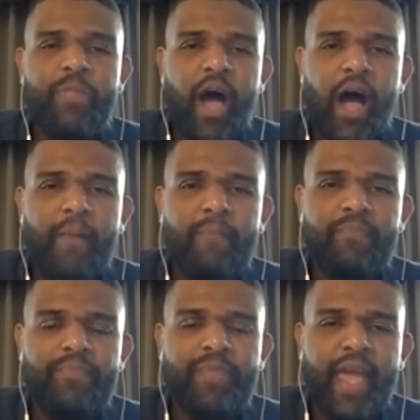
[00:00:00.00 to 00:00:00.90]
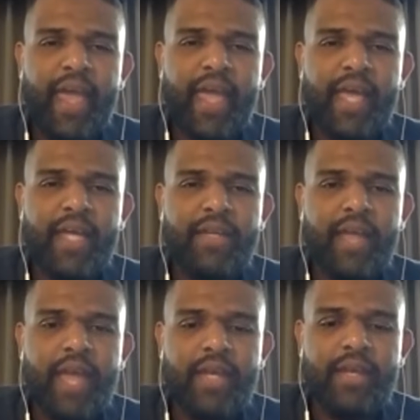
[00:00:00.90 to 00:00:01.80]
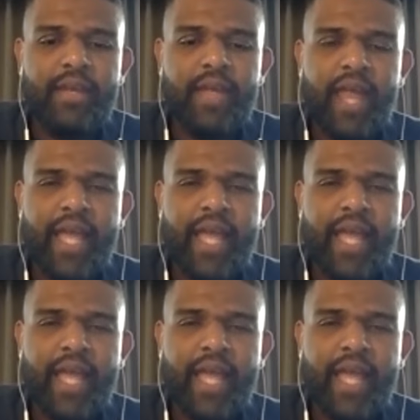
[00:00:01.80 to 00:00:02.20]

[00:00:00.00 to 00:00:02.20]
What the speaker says: And I